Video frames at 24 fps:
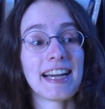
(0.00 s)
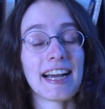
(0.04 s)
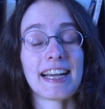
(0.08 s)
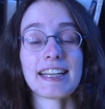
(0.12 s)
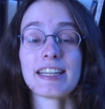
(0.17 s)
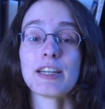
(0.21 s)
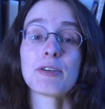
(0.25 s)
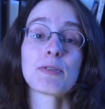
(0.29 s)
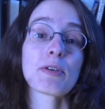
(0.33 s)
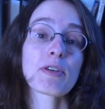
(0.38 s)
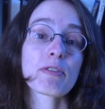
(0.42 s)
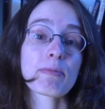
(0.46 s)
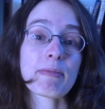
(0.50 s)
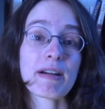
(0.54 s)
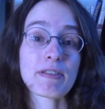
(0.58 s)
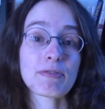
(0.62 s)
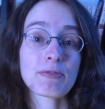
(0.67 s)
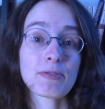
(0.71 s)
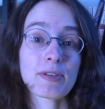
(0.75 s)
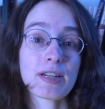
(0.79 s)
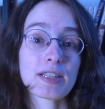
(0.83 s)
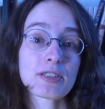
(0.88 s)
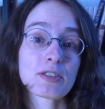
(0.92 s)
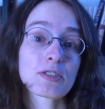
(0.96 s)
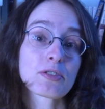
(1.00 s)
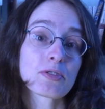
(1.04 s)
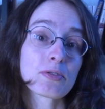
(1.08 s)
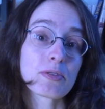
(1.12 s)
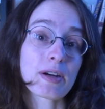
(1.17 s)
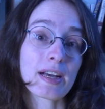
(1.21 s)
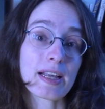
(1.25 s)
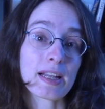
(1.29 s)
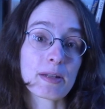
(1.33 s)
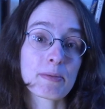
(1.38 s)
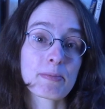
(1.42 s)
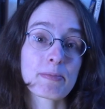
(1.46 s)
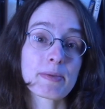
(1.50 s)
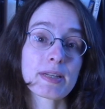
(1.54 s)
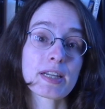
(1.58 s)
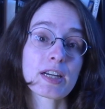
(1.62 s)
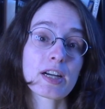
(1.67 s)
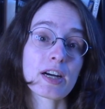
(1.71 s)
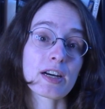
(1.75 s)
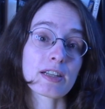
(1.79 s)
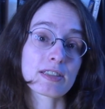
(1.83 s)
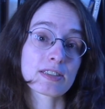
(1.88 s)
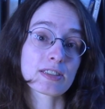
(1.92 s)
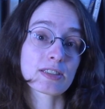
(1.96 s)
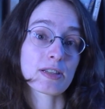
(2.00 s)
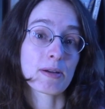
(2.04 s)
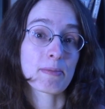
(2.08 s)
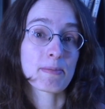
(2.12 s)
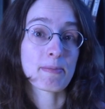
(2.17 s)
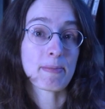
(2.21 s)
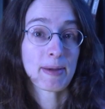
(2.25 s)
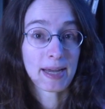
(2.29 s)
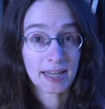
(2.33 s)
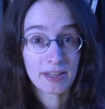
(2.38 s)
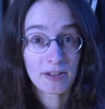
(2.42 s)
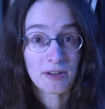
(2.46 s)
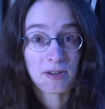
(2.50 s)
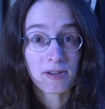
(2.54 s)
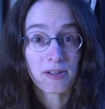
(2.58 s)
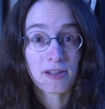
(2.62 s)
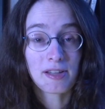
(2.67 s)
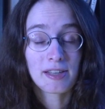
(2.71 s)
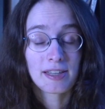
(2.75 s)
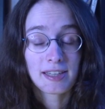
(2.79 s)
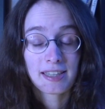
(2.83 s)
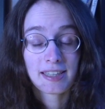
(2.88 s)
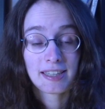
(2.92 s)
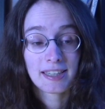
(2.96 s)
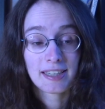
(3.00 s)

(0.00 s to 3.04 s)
I need one of my friends to help me cut some metal